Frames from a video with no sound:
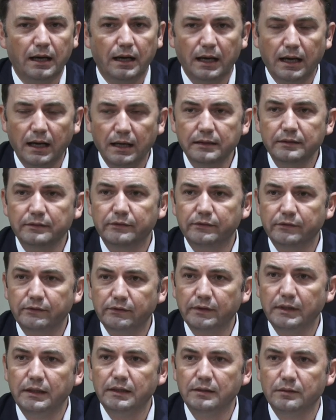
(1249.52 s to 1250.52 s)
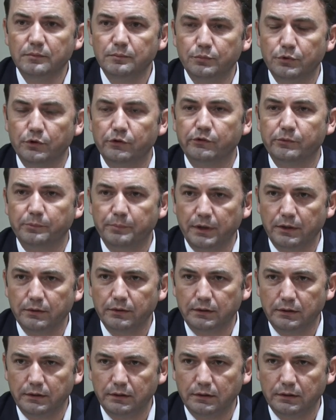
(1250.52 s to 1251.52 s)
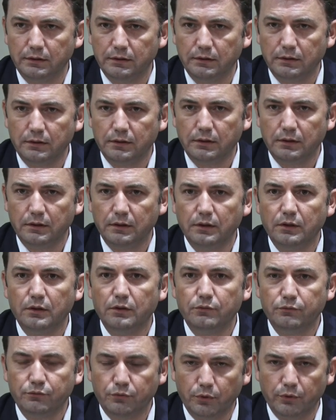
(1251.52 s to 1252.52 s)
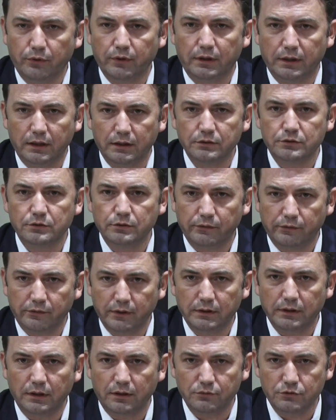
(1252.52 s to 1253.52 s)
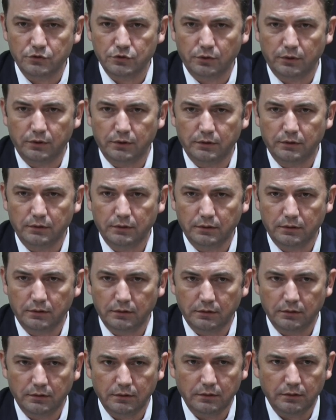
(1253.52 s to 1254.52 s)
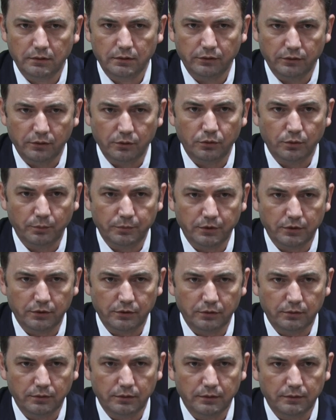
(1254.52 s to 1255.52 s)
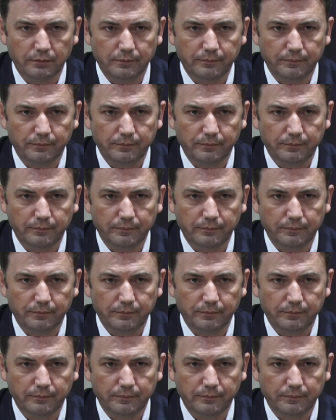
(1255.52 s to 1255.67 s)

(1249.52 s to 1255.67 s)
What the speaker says: unseen prosperity for the countries that have joined the European Union.